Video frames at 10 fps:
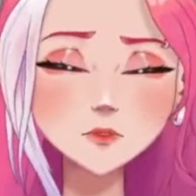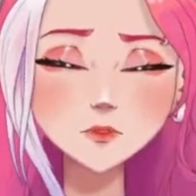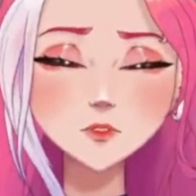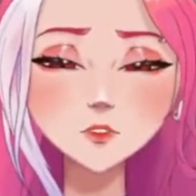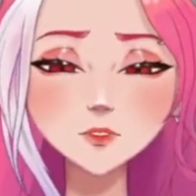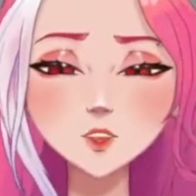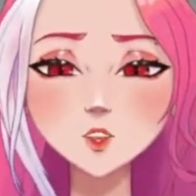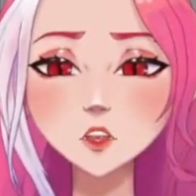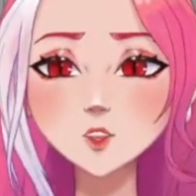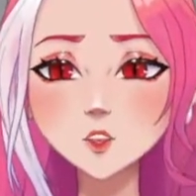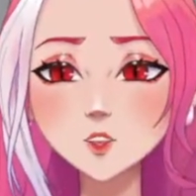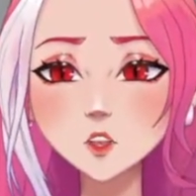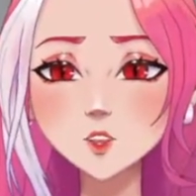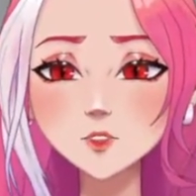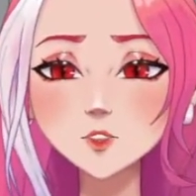fuck it up a little
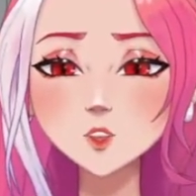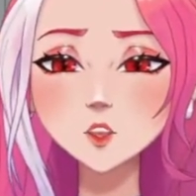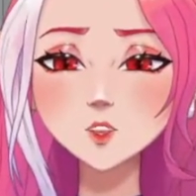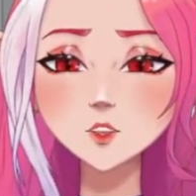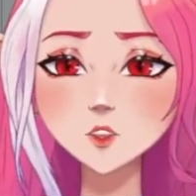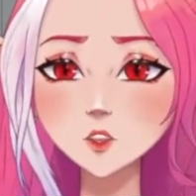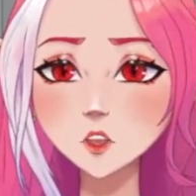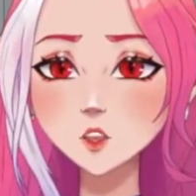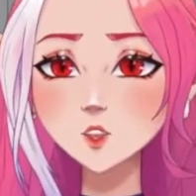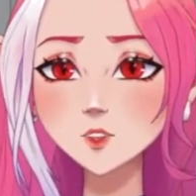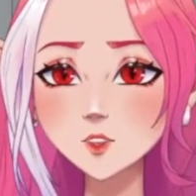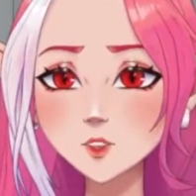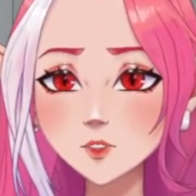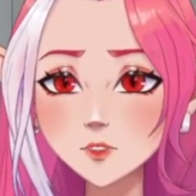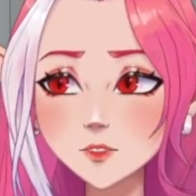bit. I'm going to add some walls.
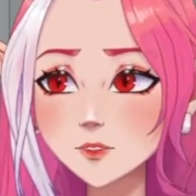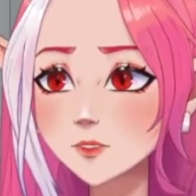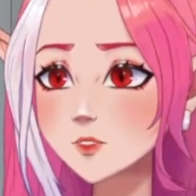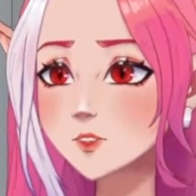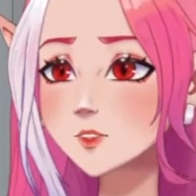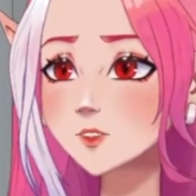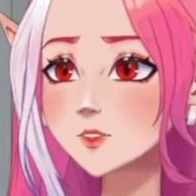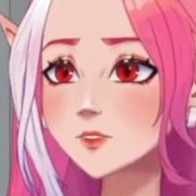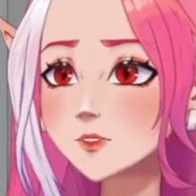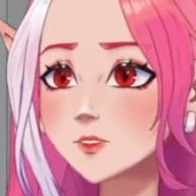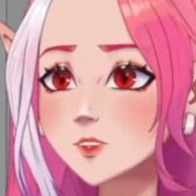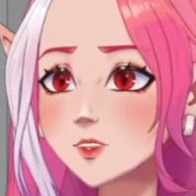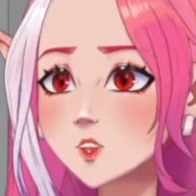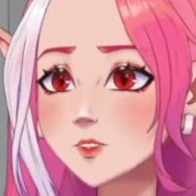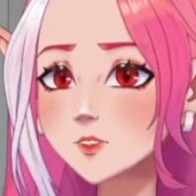We're going to
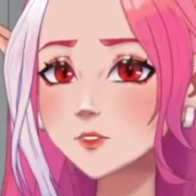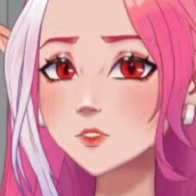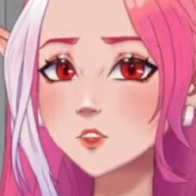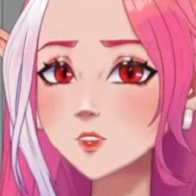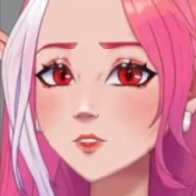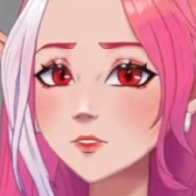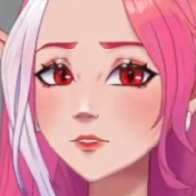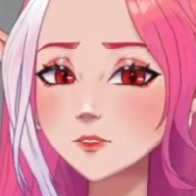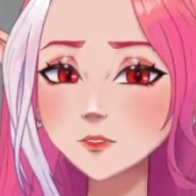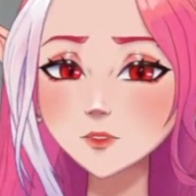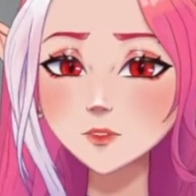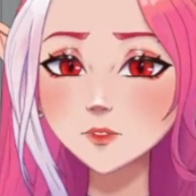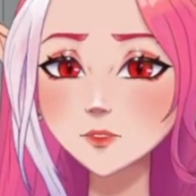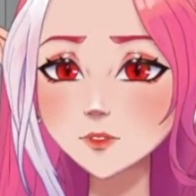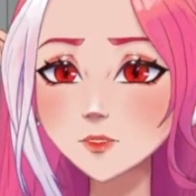snap to grid,
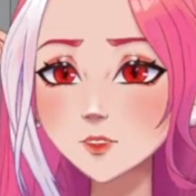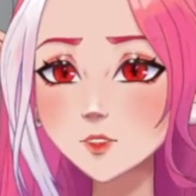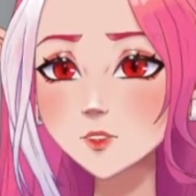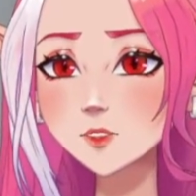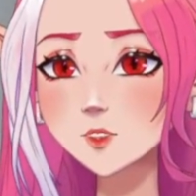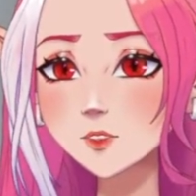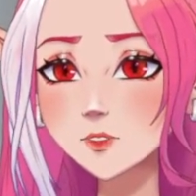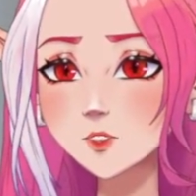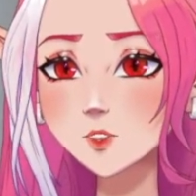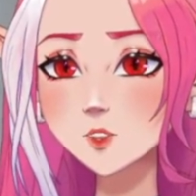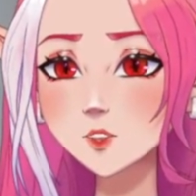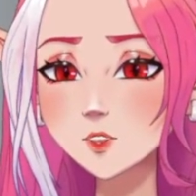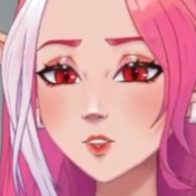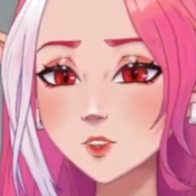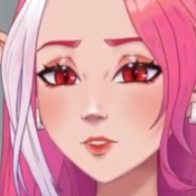and I'm thinking
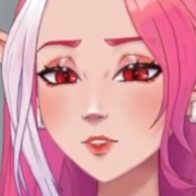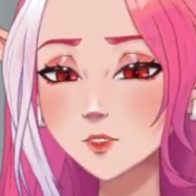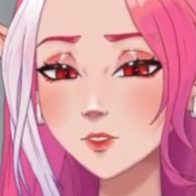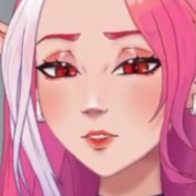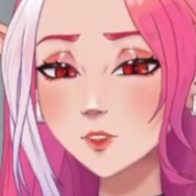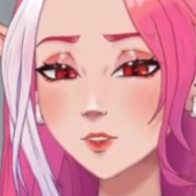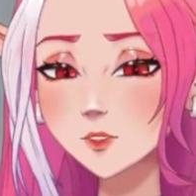like this.